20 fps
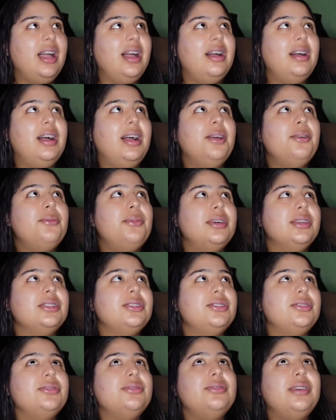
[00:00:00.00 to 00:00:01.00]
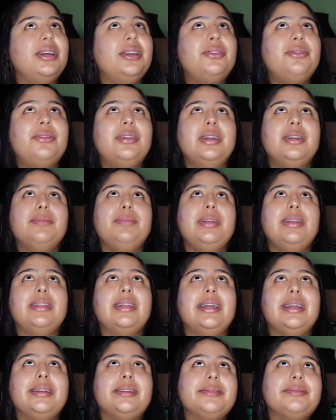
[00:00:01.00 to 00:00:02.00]
I don't want to be
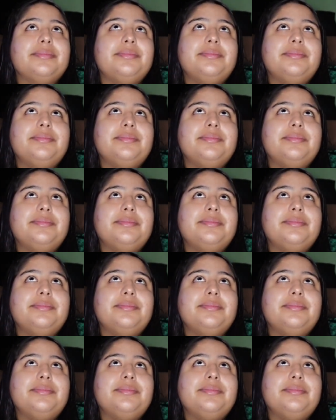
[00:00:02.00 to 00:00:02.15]
like